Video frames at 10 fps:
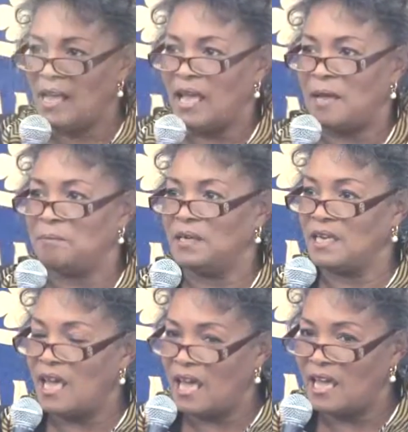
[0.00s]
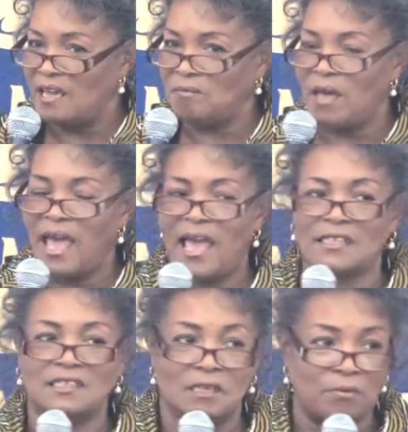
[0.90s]
It became a
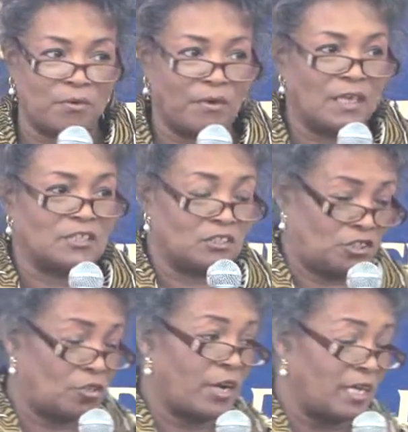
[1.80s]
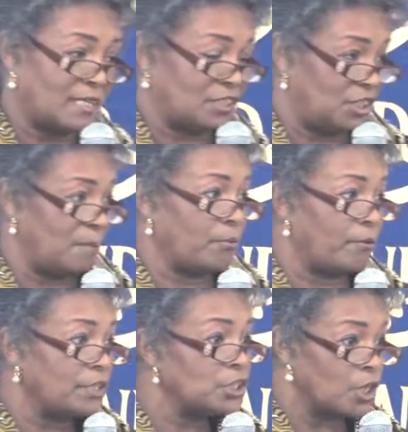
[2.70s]
temporary, it started as a
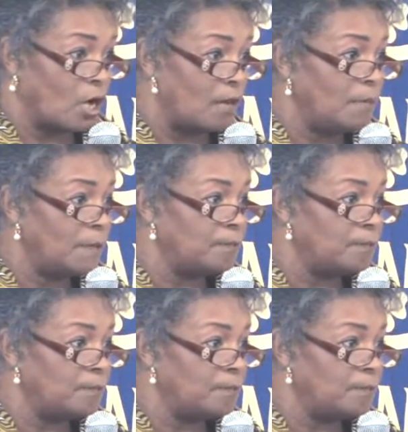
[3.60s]
temporary job.